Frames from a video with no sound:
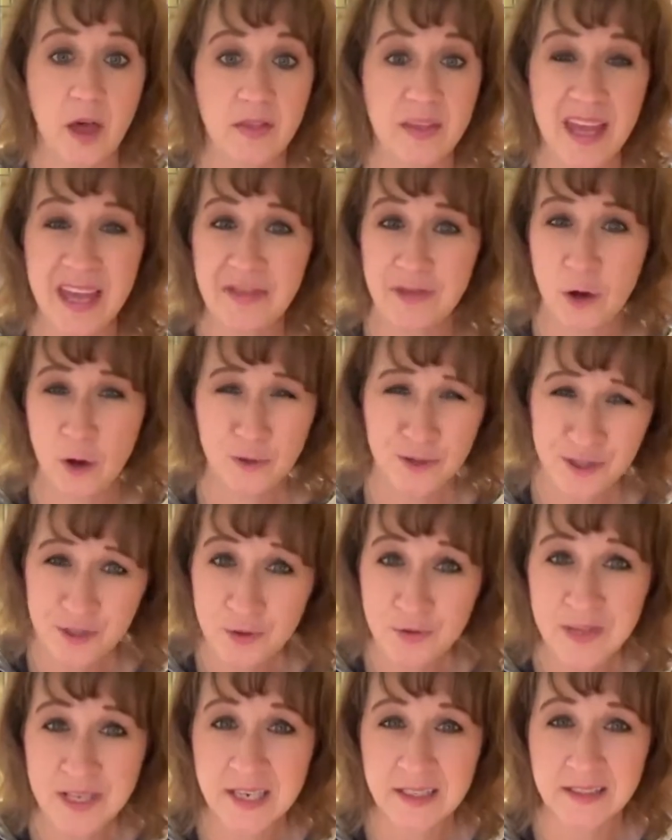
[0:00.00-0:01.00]
those
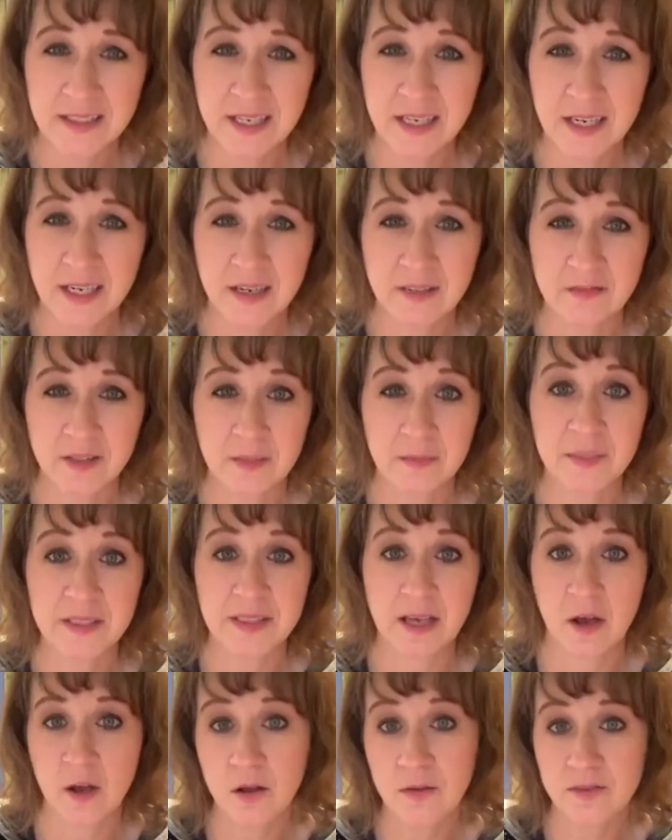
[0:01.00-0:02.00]
two things in and of
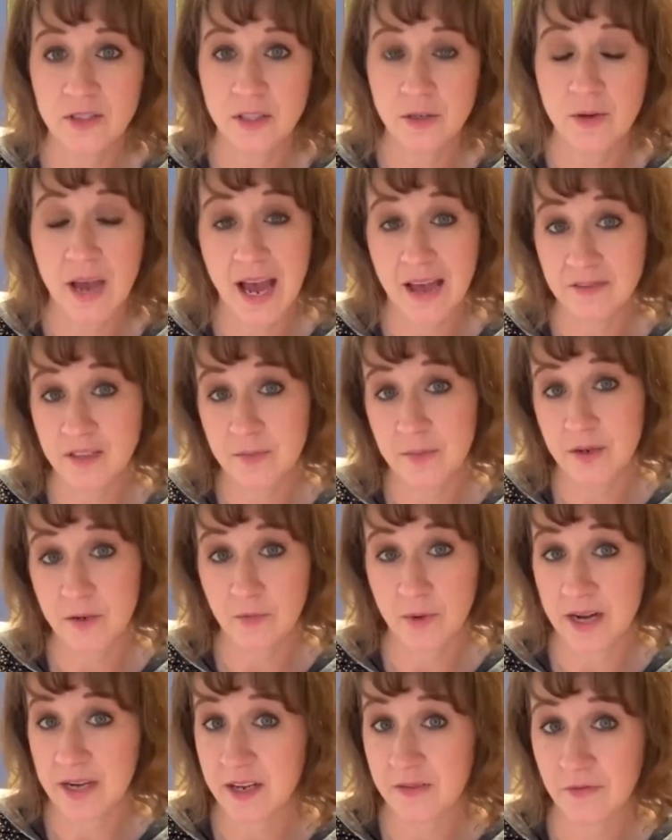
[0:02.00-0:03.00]
themselves, you have to be
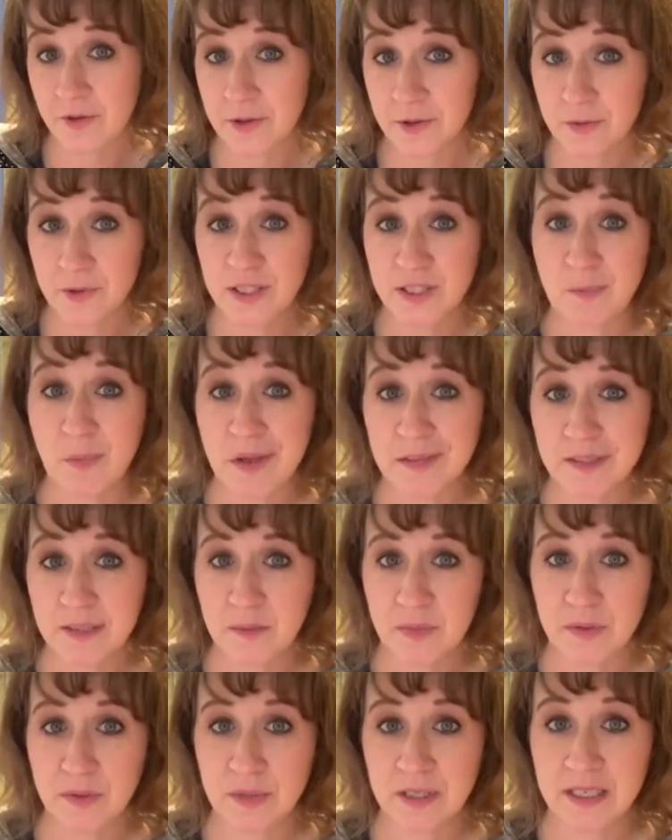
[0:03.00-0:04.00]
ready for the
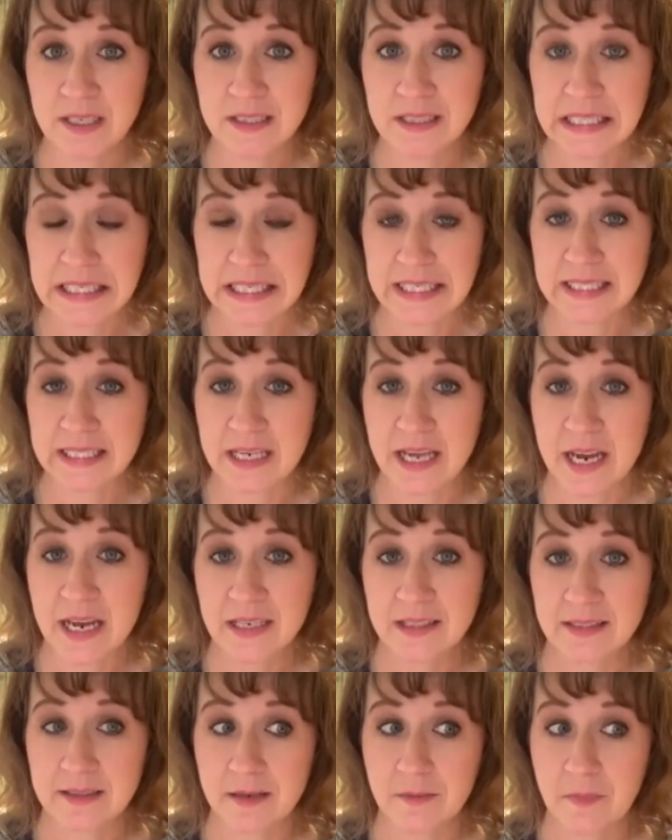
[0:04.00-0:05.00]
responsibilities that it
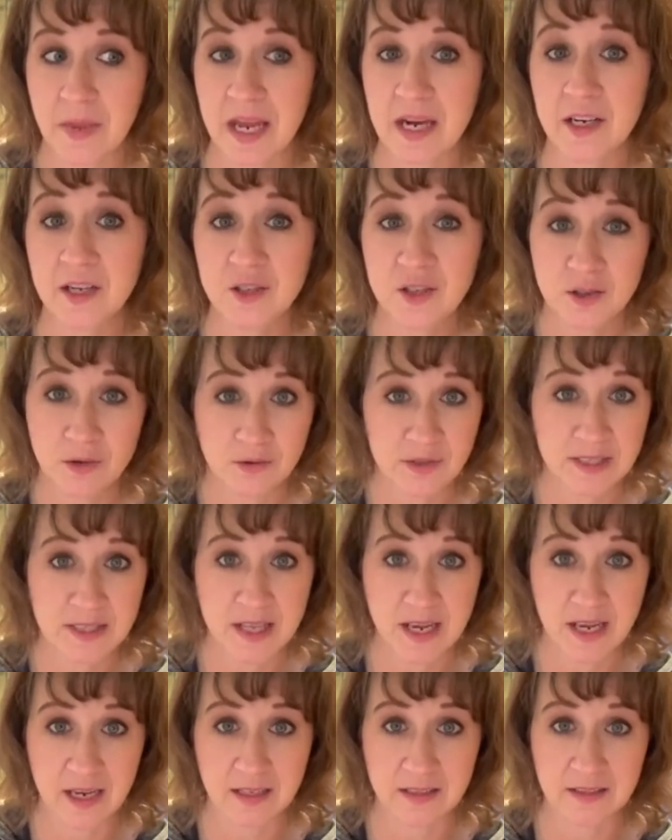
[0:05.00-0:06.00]
takes to manage those
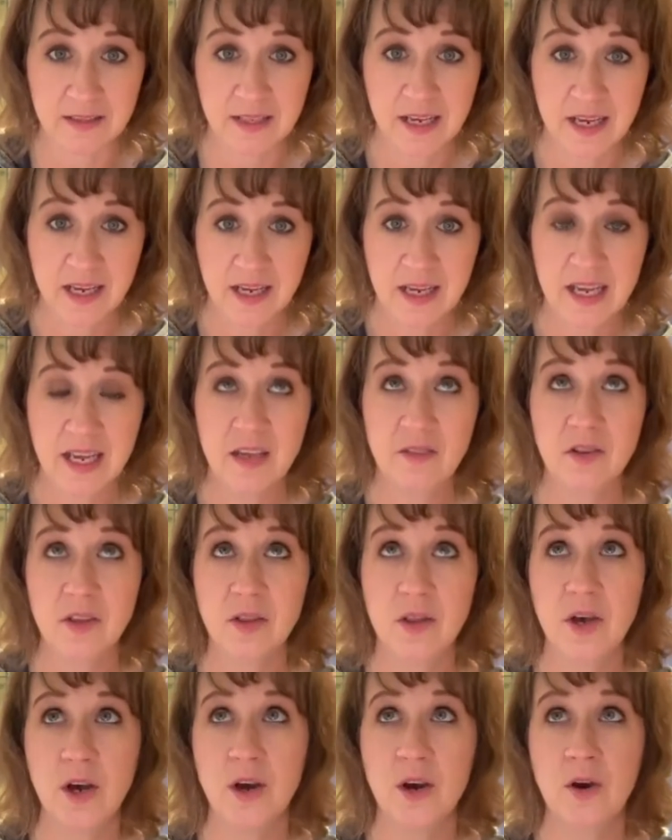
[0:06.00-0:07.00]
things.
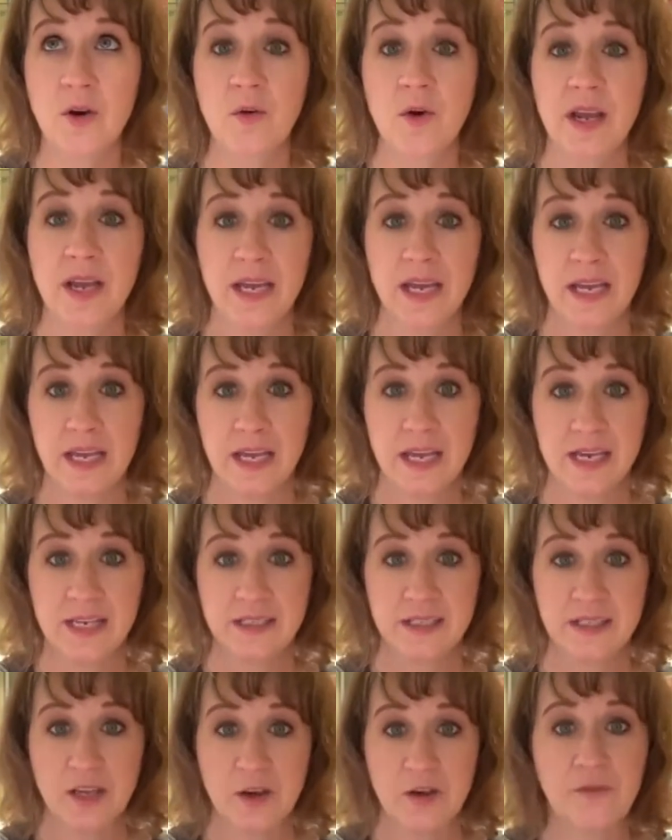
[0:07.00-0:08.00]
Even though
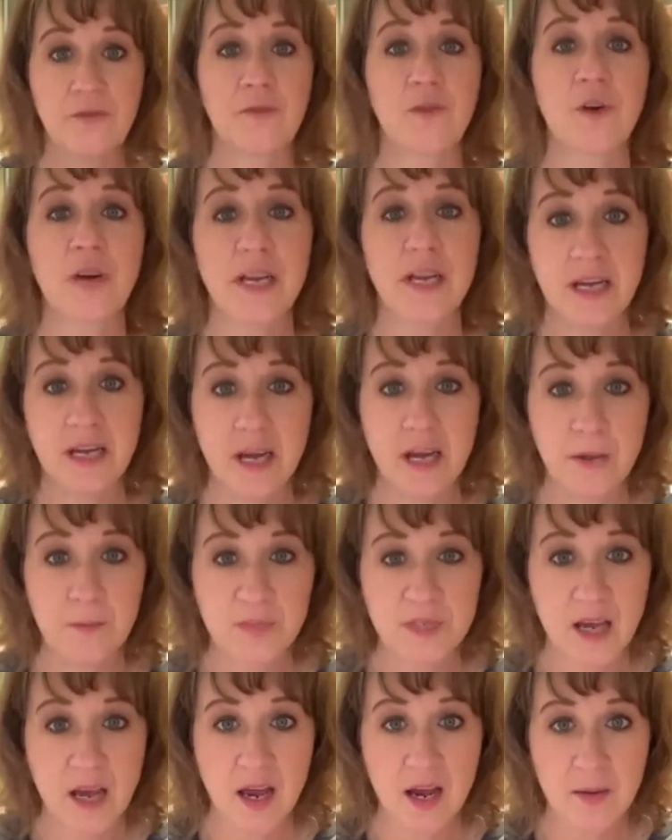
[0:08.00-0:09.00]
it's freeing up
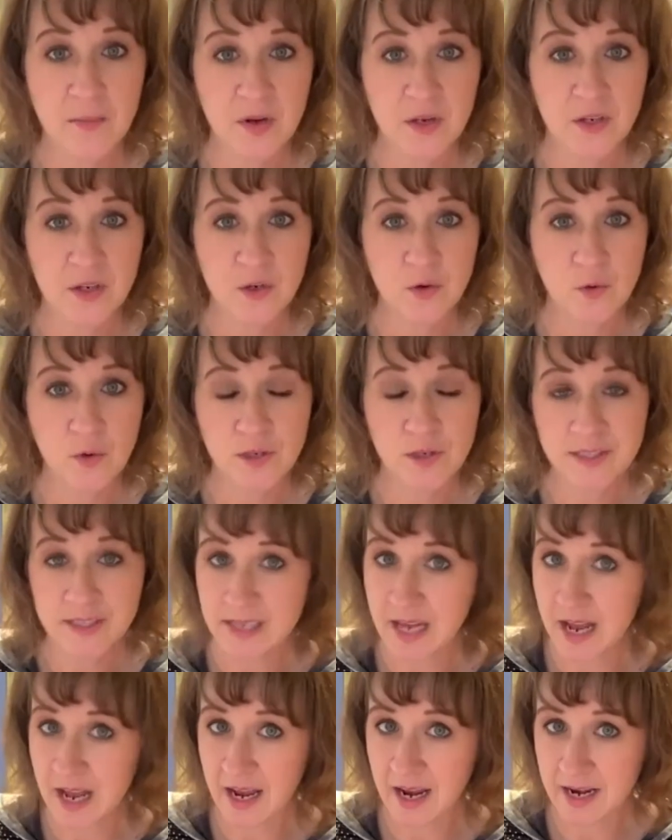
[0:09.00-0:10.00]
time on your
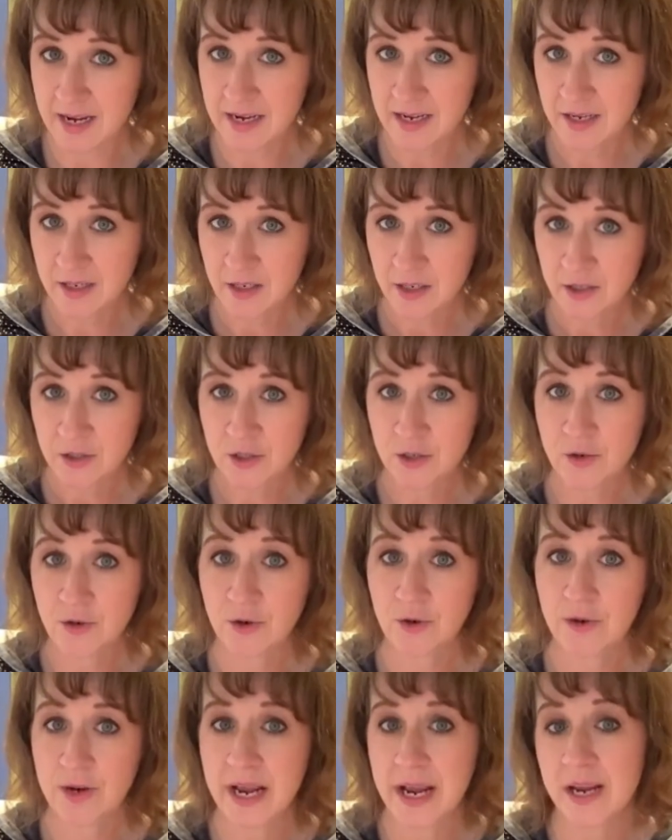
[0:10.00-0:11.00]
side to
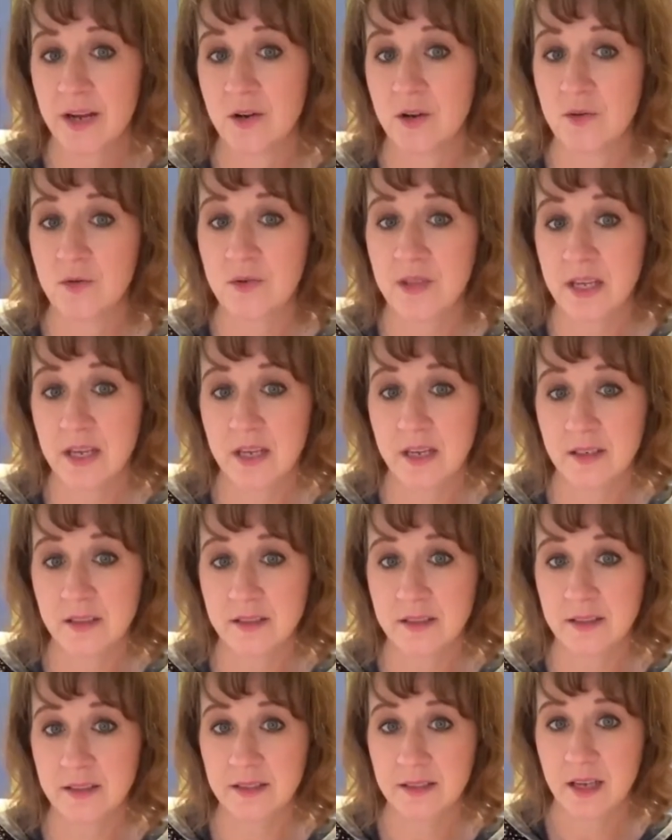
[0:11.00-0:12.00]
create new
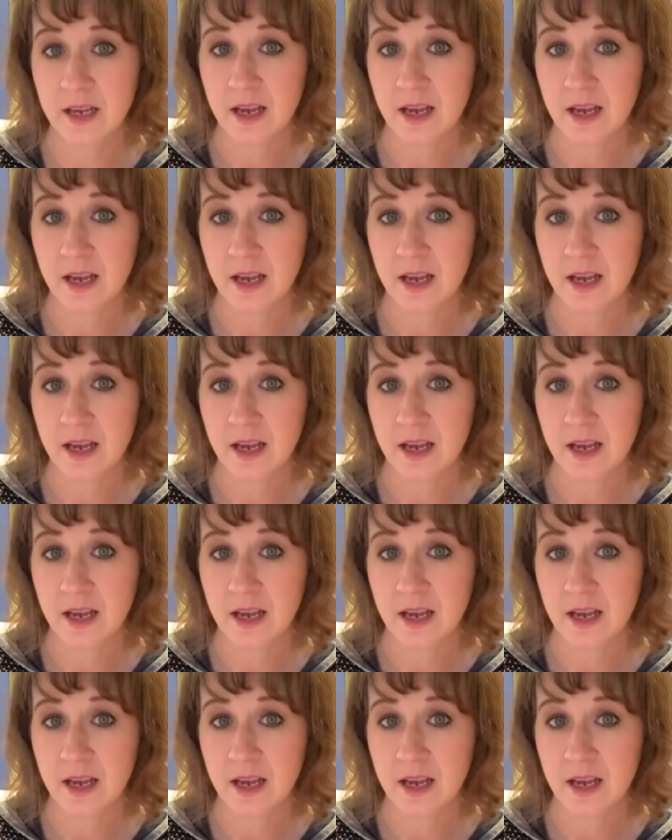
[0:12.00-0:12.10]
things,